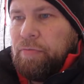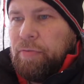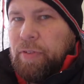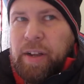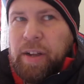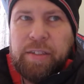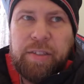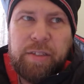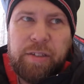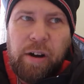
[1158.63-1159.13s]

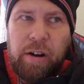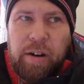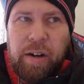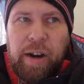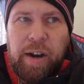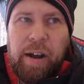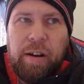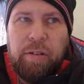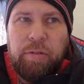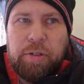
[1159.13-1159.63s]
It started
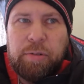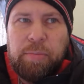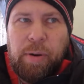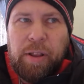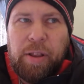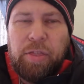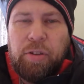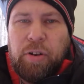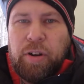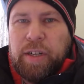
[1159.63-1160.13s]
out, it was
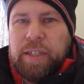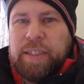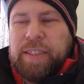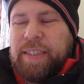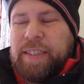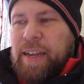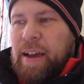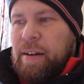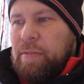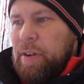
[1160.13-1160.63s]
about
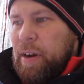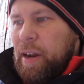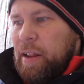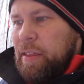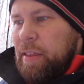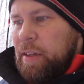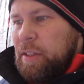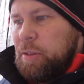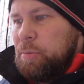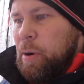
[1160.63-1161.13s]
37. I
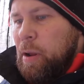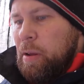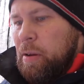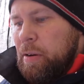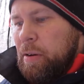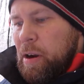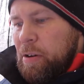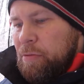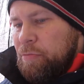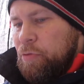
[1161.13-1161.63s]
think it's probably
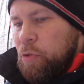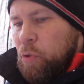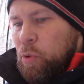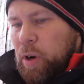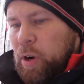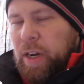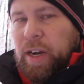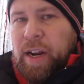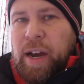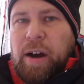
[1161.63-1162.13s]
about
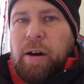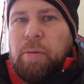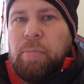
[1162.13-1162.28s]
40 now.